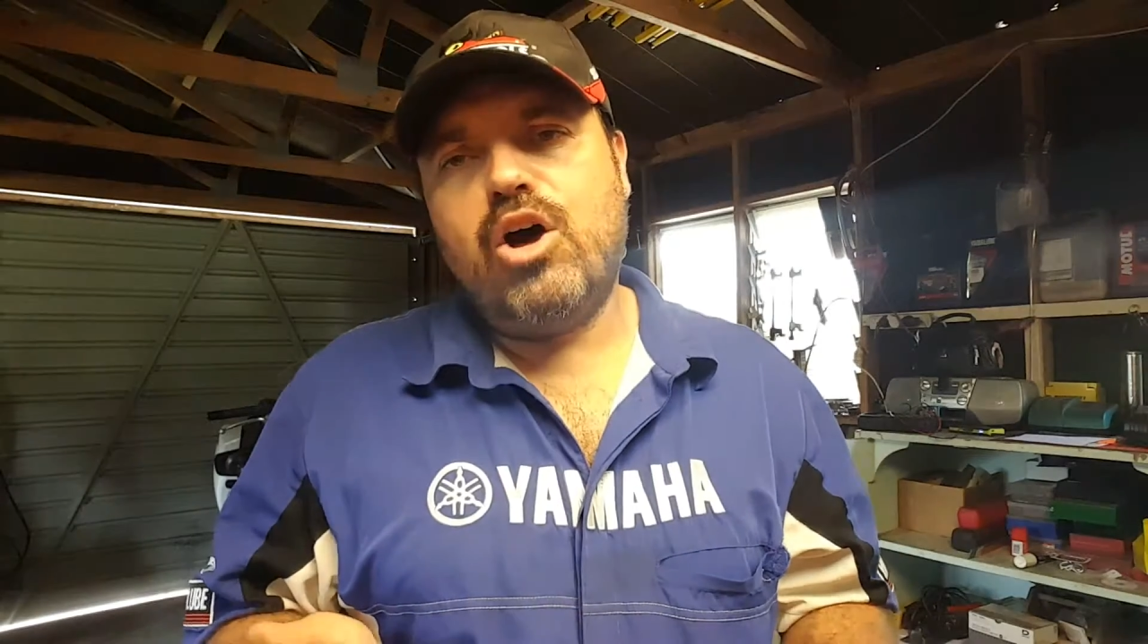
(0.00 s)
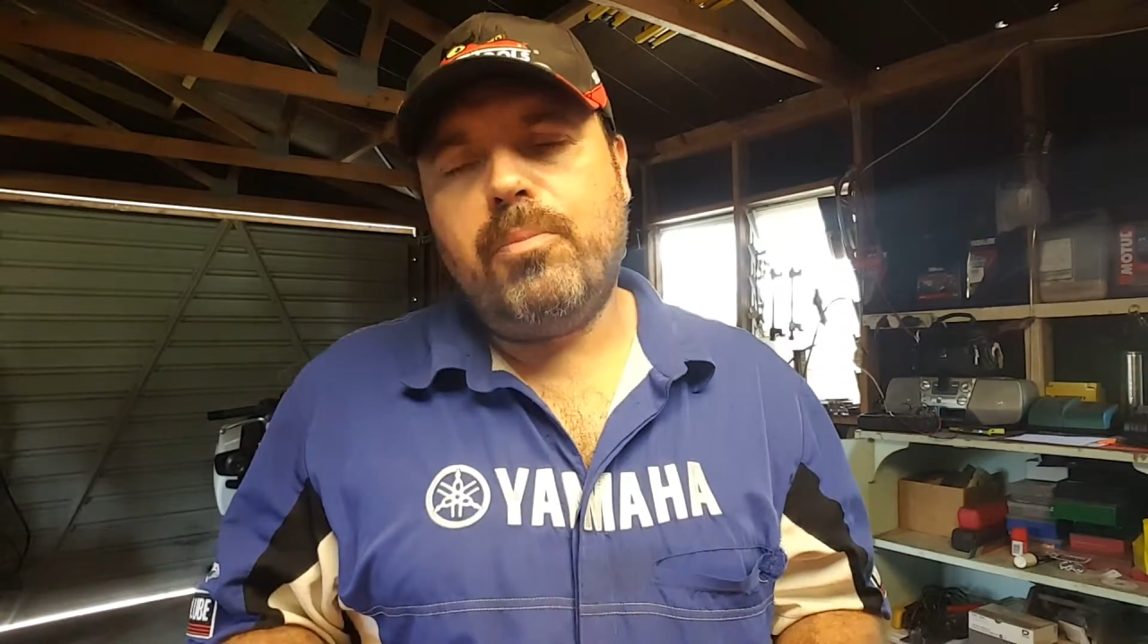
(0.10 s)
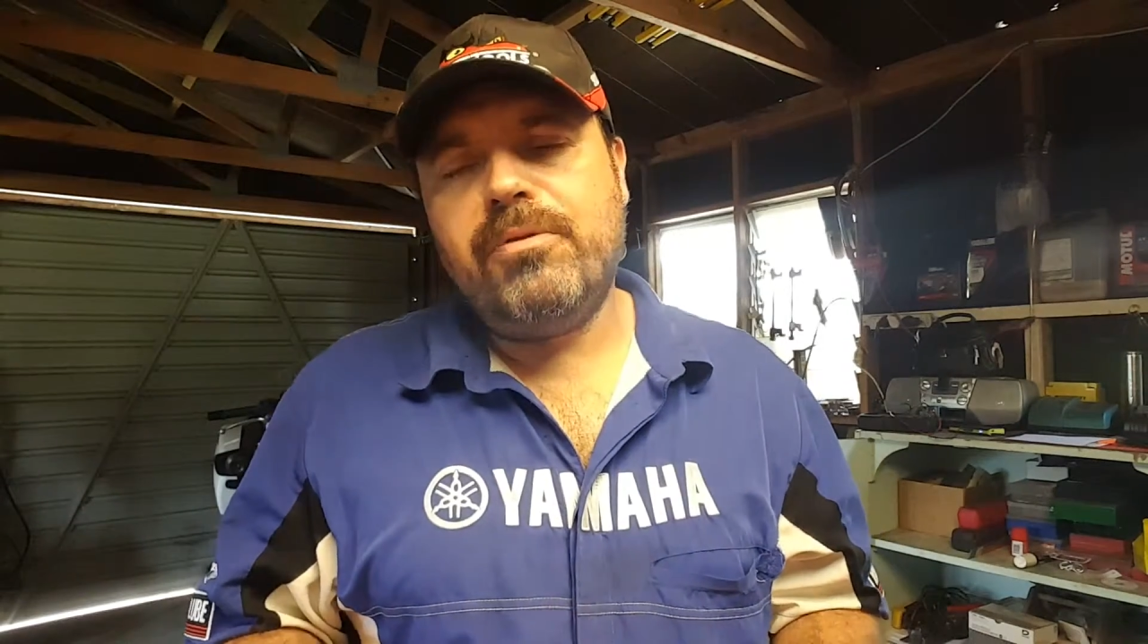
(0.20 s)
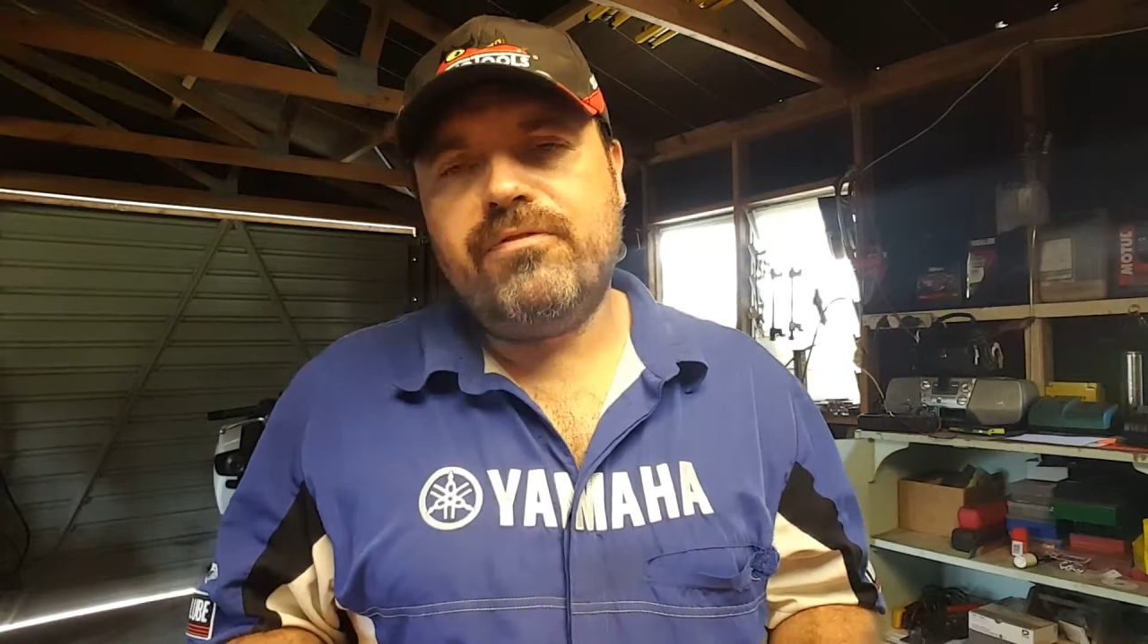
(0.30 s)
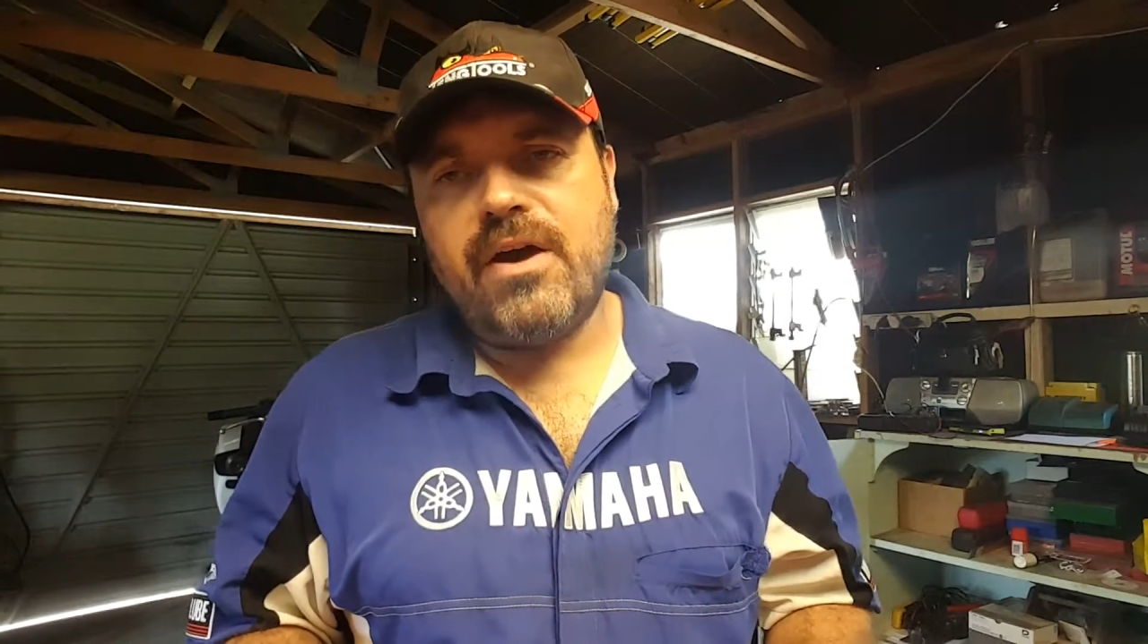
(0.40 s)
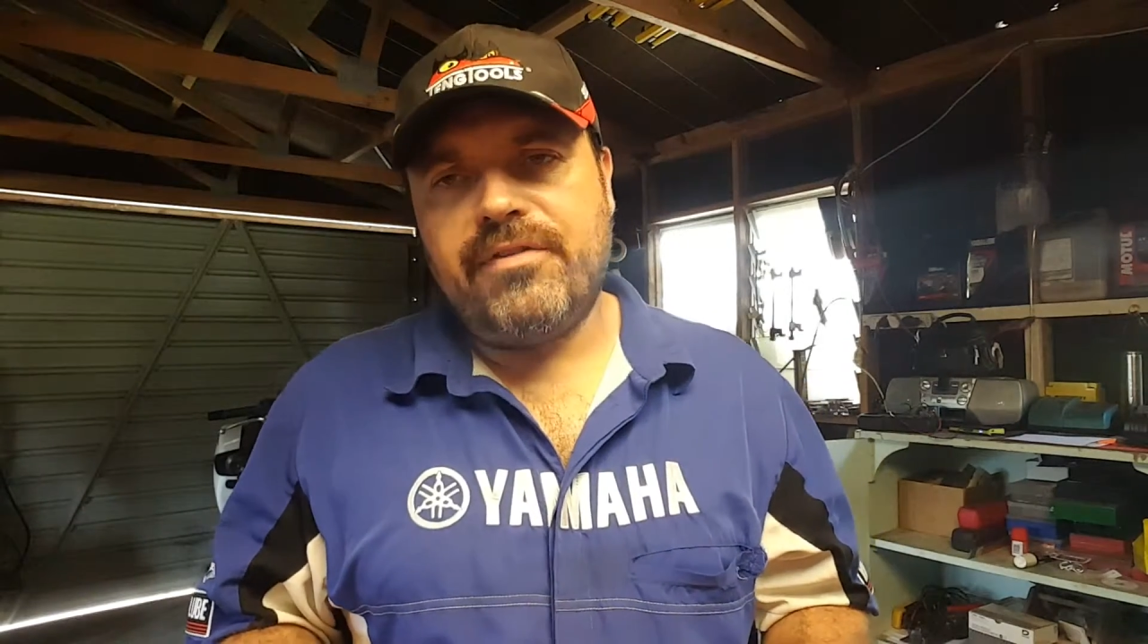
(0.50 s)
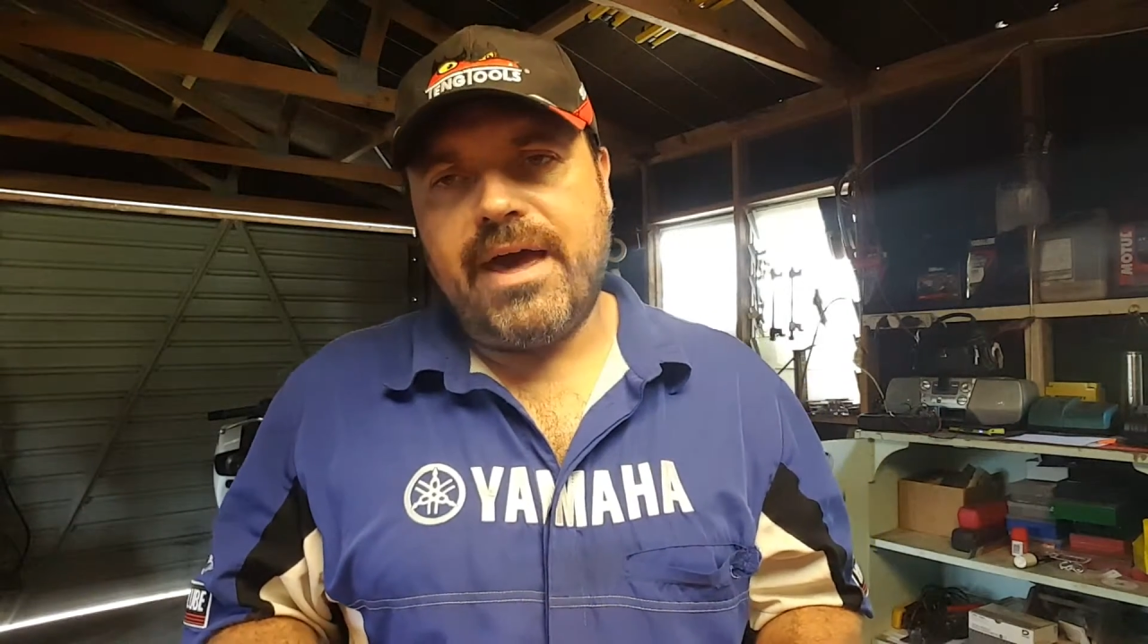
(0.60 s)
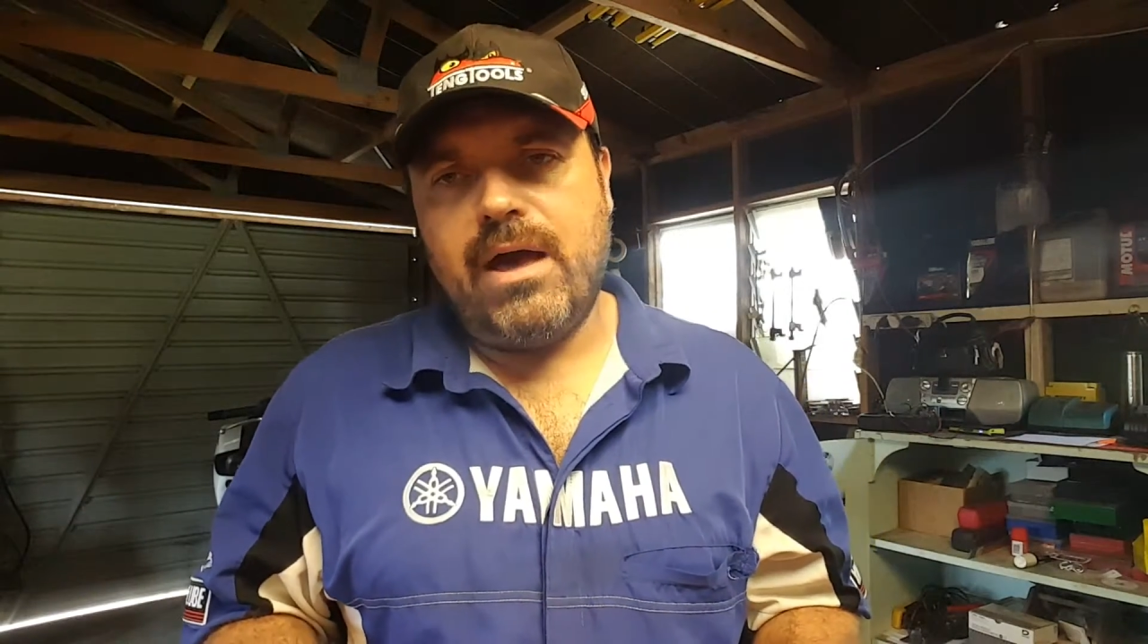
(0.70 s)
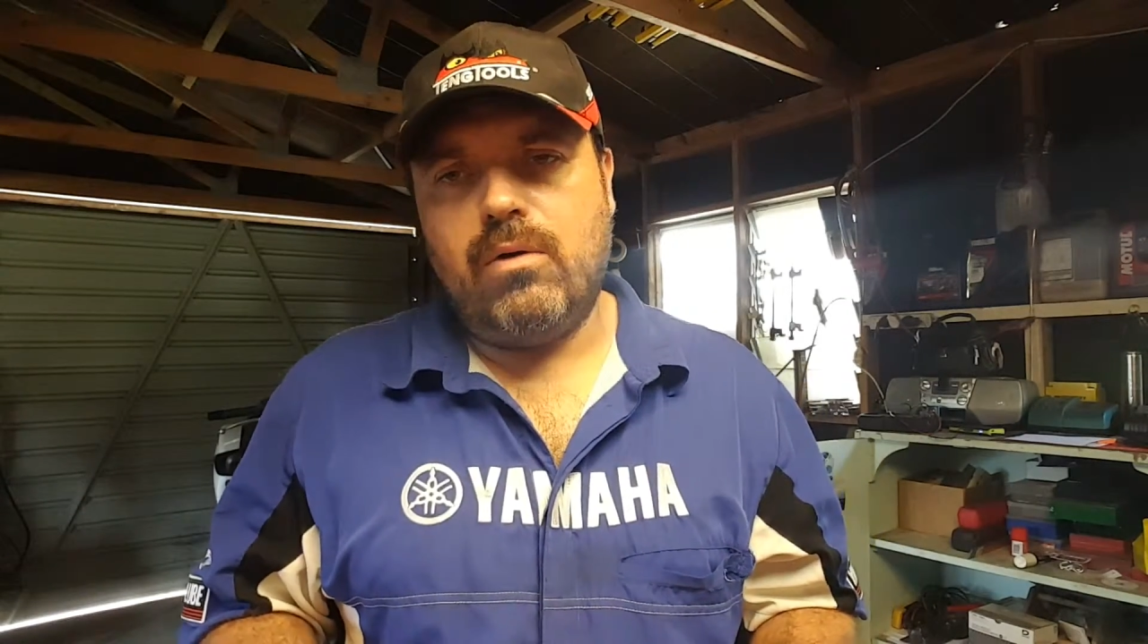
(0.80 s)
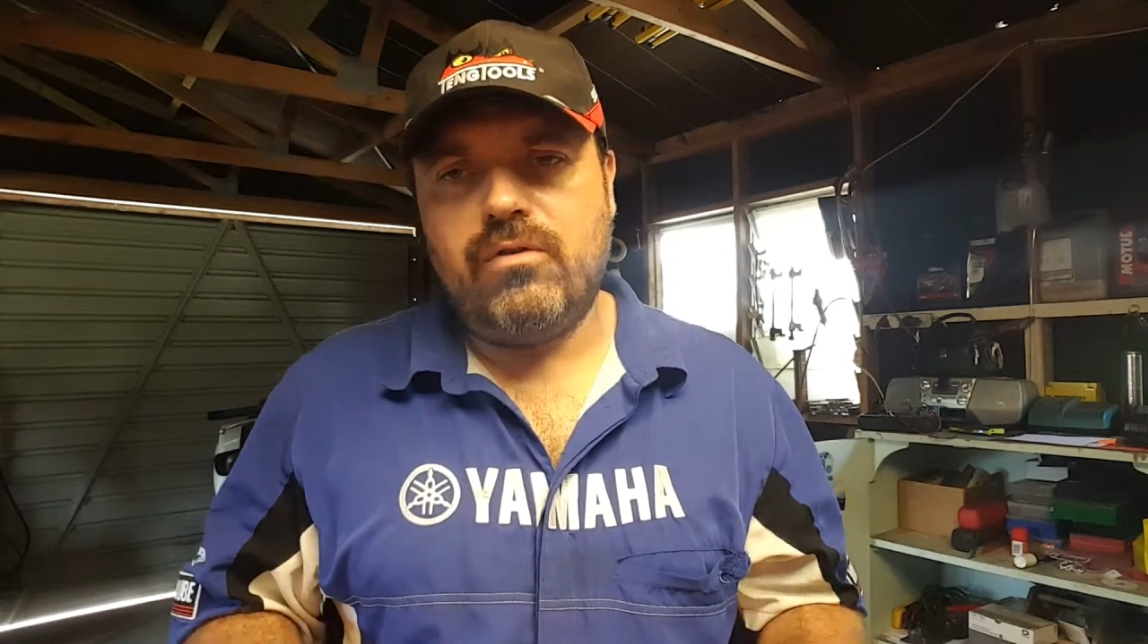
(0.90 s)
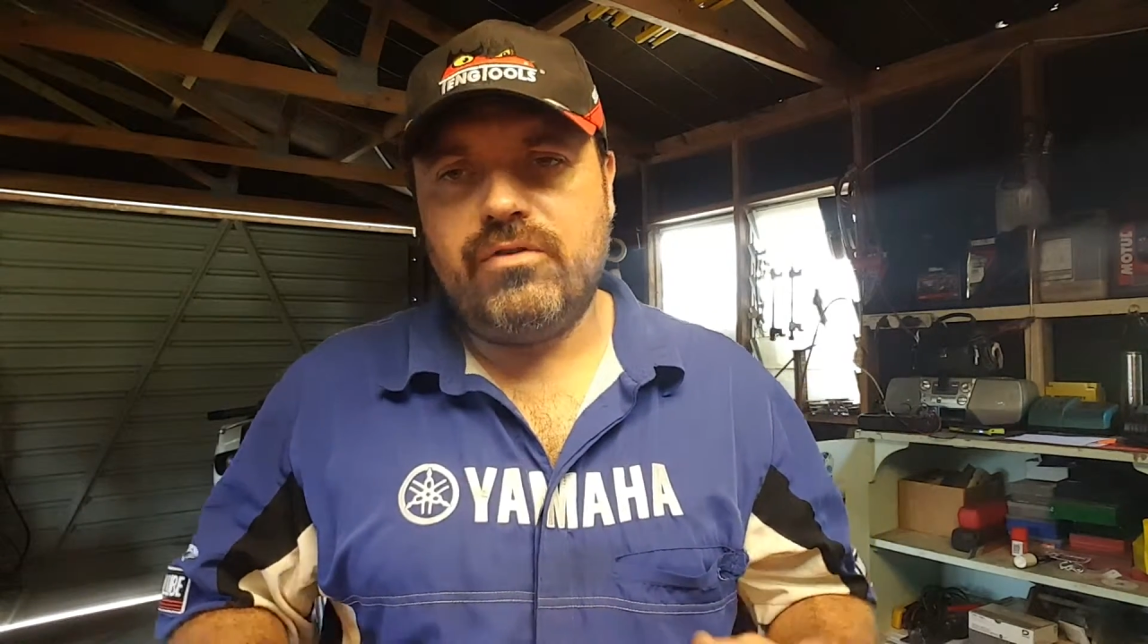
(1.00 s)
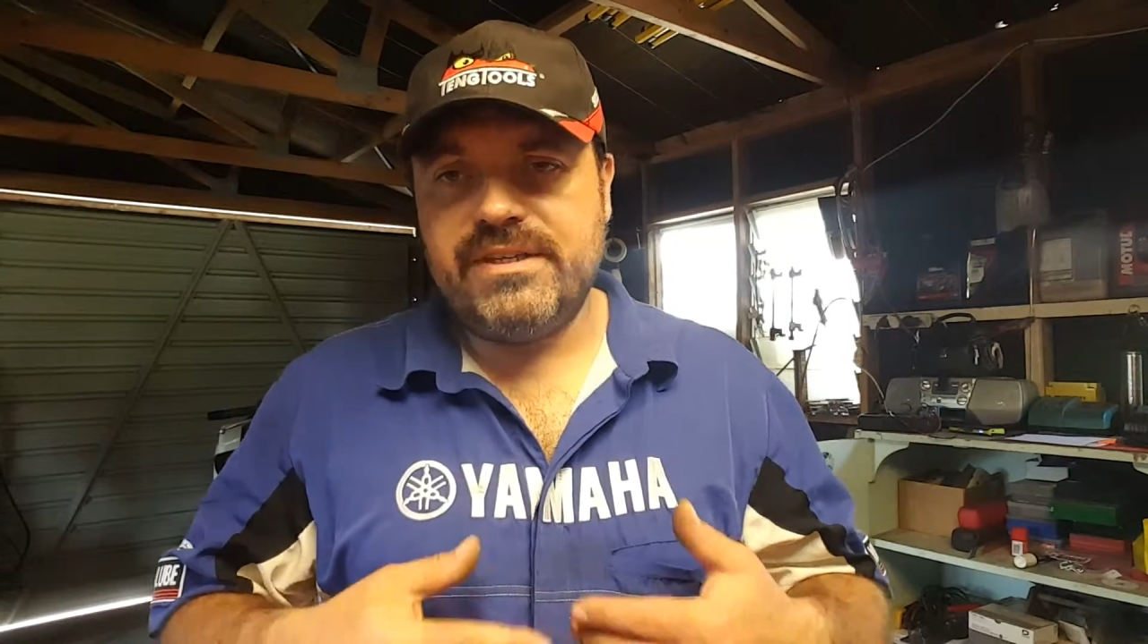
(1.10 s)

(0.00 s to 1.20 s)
hope you found that helpful.